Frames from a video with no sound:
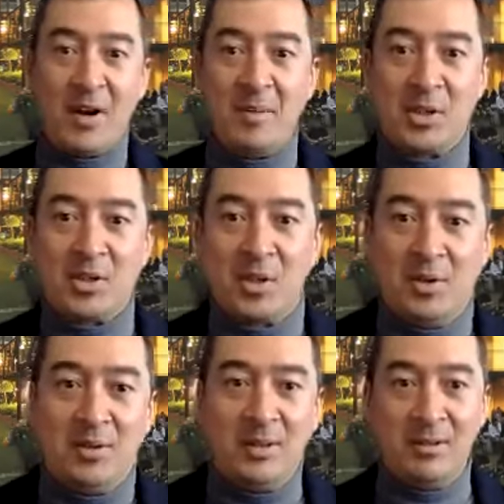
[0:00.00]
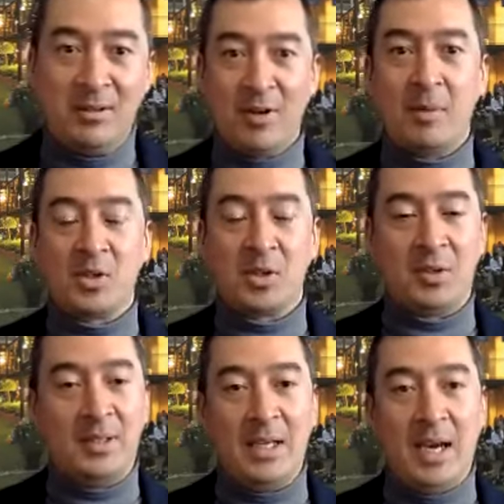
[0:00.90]
very much so. Very much so.
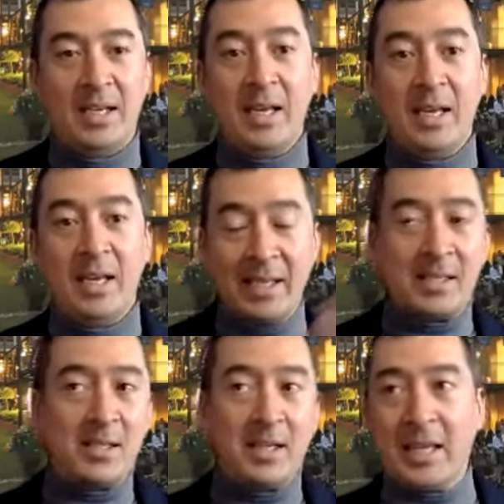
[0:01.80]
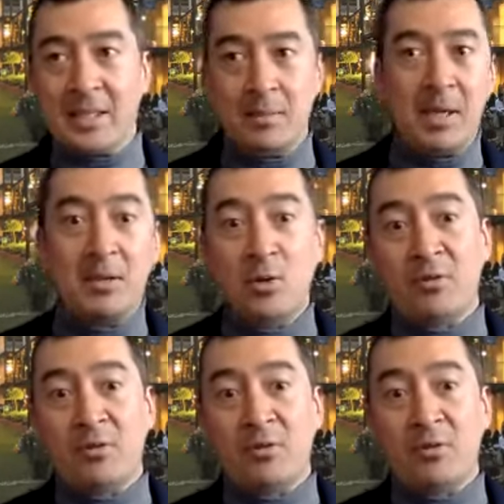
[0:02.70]
And they get to make new